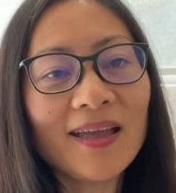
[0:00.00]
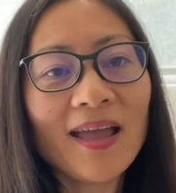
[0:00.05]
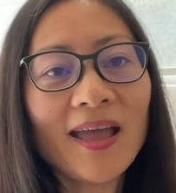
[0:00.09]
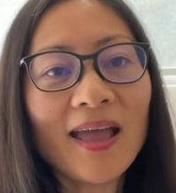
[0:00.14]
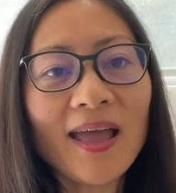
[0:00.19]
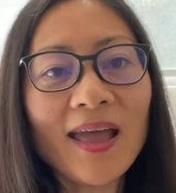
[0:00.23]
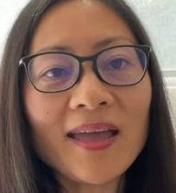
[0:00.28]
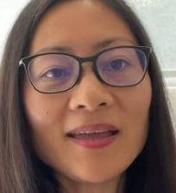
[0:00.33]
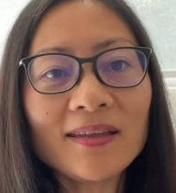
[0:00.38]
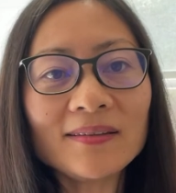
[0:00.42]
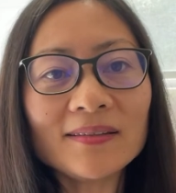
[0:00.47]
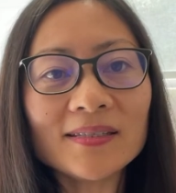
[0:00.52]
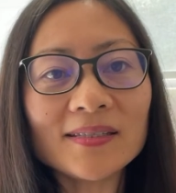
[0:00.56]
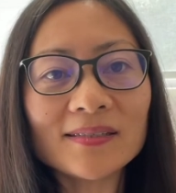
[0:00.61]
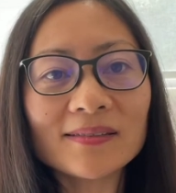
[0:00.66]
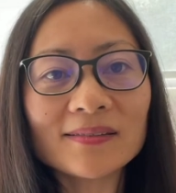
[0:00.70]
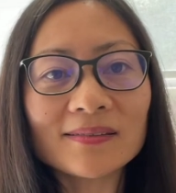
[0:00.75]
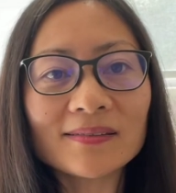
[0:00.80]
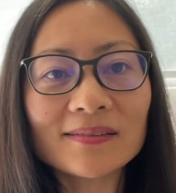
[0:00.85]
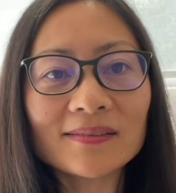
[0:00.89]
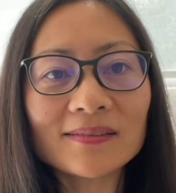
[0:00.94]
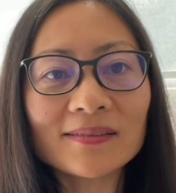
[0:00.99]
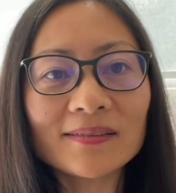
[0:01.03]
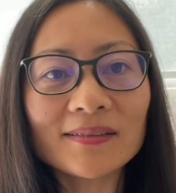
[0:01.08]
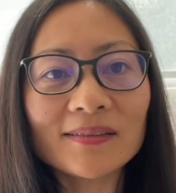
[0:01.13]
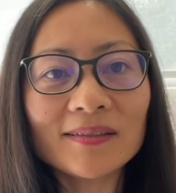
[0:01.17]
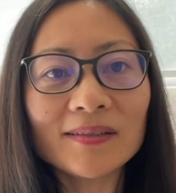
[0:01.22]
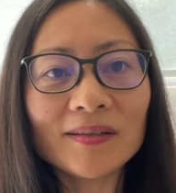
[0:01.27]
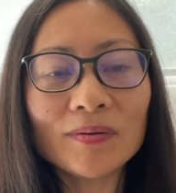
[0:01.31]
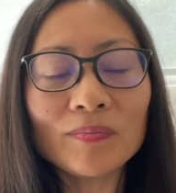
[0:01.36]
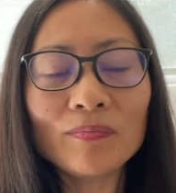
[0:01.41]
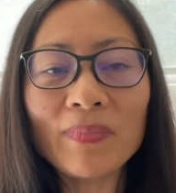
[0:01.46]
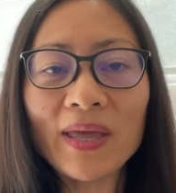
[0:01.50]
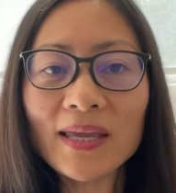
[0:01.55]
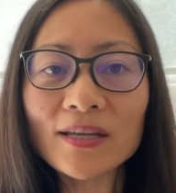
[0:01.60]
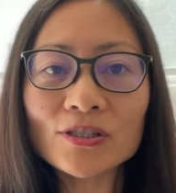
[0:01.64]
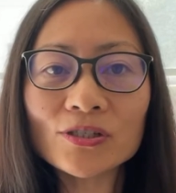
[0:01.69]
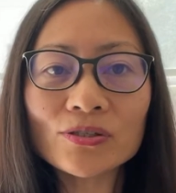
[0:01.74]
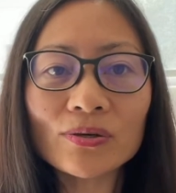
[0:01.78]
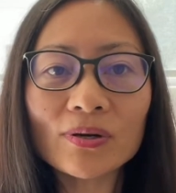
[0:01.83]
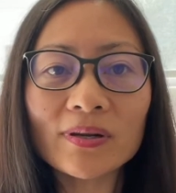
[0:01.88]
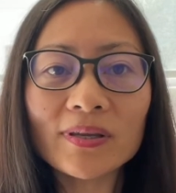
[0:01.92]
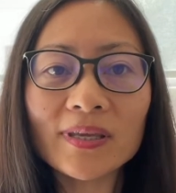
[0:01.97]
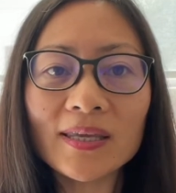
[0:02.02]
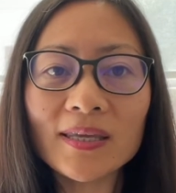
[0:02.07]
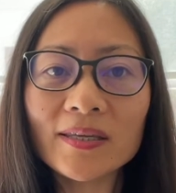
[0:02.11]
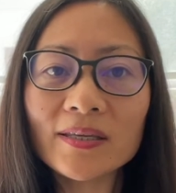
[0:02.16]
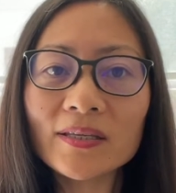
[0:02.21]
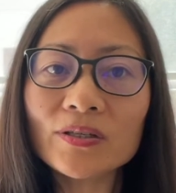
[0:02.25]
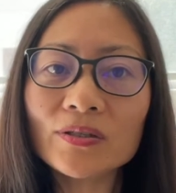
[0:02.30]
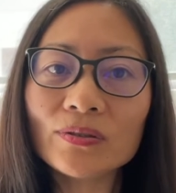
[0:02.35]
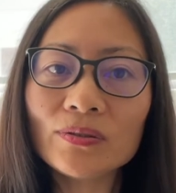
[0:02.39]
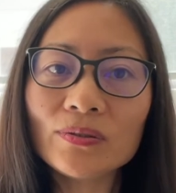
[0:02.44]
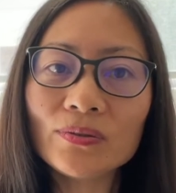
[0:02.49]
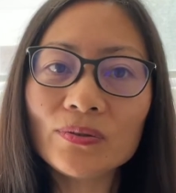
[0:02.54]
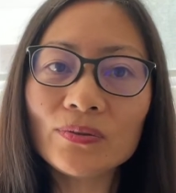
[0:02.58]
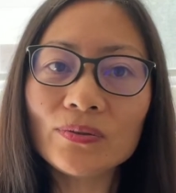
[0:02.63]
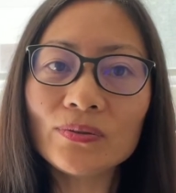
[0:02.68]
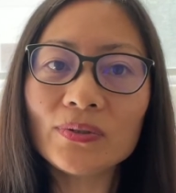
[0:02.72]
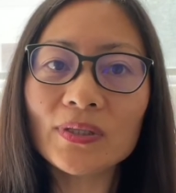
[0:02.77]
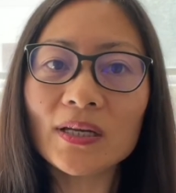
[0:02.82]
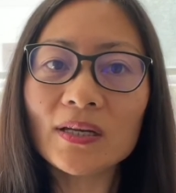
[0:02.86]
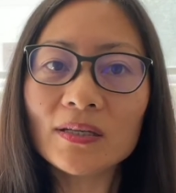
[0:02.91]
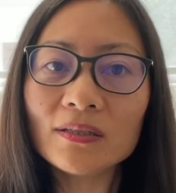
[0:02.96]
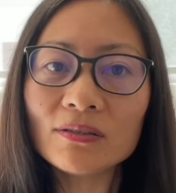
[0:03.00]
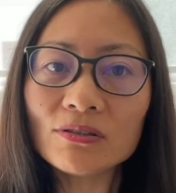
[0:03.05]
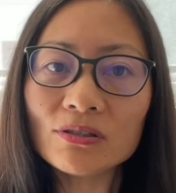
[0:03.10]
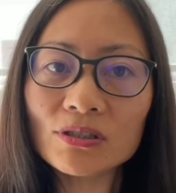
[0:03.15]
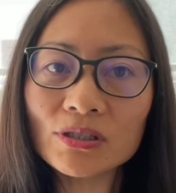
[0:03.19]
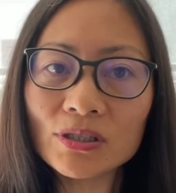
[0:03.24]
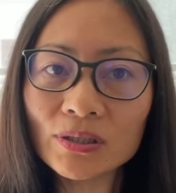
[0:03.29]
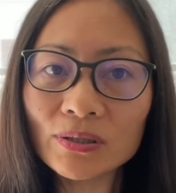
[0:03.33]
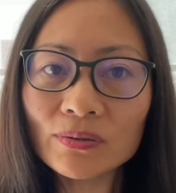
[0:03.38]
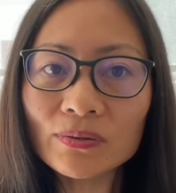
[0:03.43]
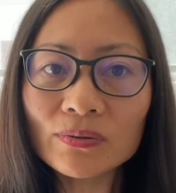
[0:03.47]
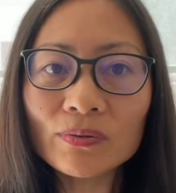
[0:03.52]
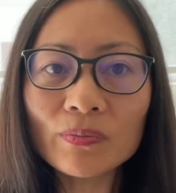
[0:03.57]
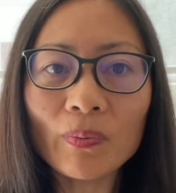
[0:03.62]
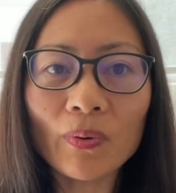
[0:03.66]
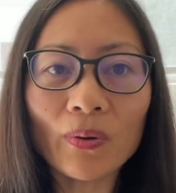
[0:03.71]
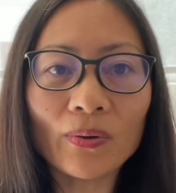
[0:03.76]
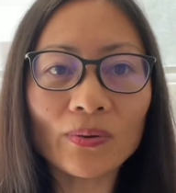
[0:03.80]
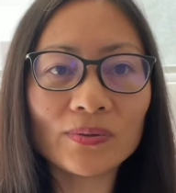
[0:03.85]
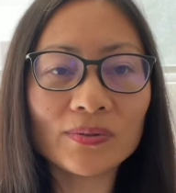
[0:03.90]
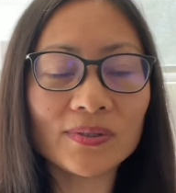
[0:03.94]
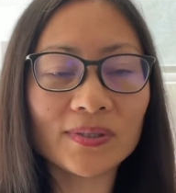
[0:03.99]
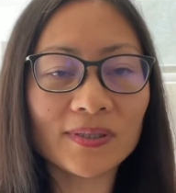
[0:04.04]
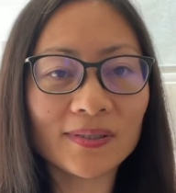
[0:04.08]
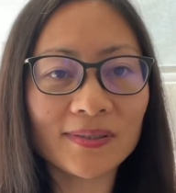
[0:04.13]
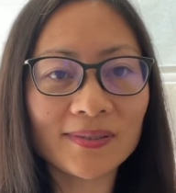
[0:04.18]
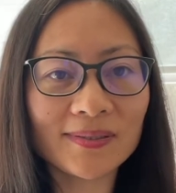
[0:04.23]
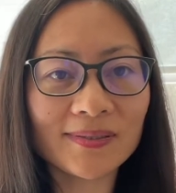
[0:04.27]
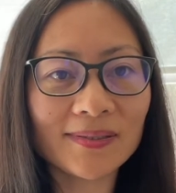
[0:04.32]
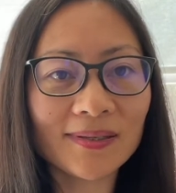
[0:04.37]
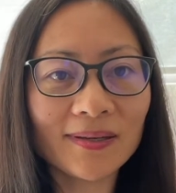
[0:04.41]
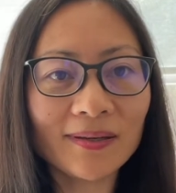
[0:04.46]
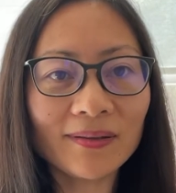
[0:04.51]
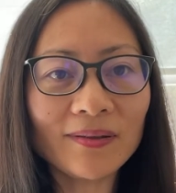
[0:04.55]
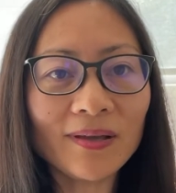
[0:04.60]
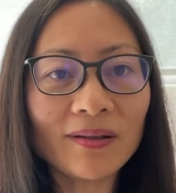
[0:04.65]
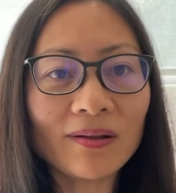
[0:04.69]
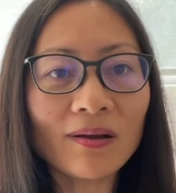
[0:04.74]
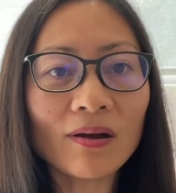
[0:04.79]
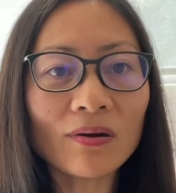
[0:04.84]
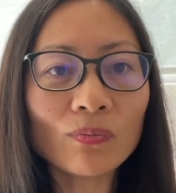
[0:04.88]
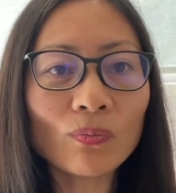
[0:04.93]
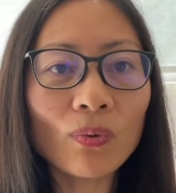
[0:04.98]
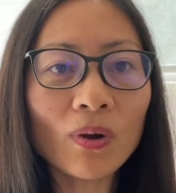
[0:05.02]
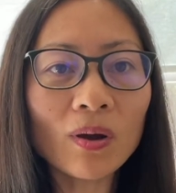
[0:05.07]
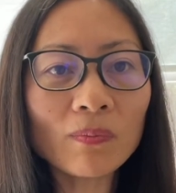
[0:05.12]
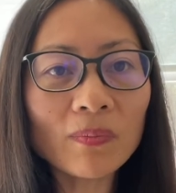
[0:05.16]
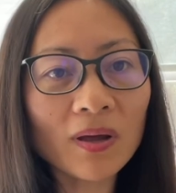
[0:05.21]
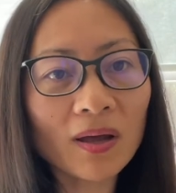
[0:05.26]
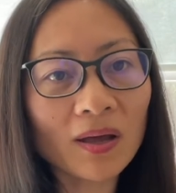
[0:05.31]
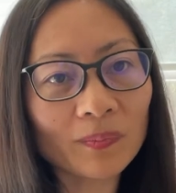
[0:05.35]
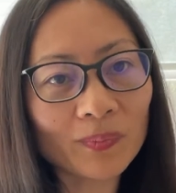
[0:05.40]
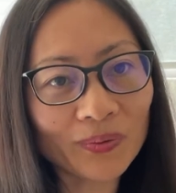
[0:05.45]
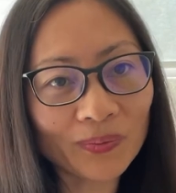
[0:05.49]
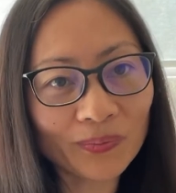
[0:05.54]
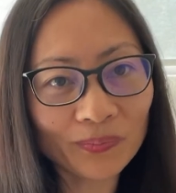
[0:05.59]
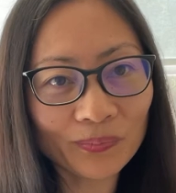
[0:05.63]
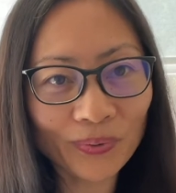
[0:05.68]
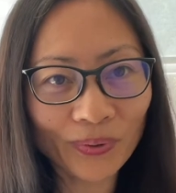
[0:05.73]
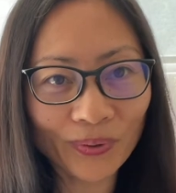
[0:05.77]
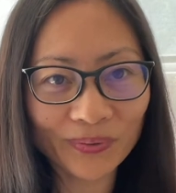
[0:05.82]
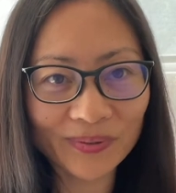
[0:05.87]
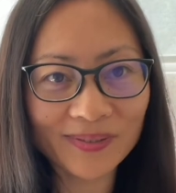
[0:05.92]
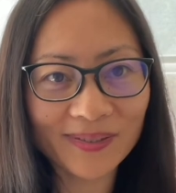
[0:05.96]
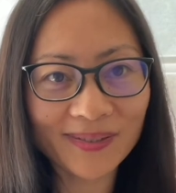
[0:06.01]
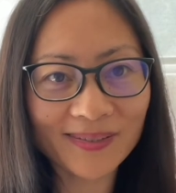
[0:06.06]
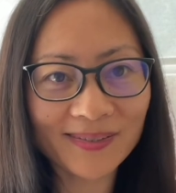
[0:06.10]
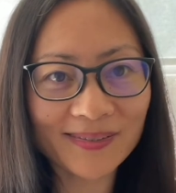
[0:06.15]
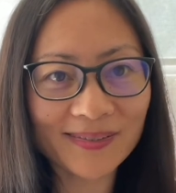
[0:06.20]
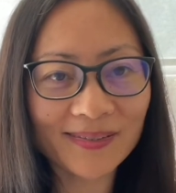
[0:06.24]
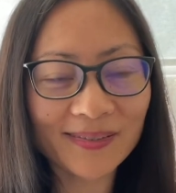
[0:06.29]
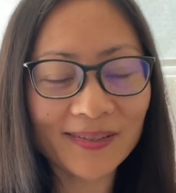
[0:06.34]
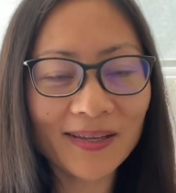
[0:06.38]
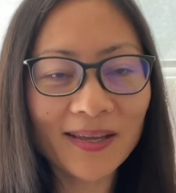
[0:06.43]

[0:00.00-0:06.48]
and make sure you include 2 poses that are warm-up poses.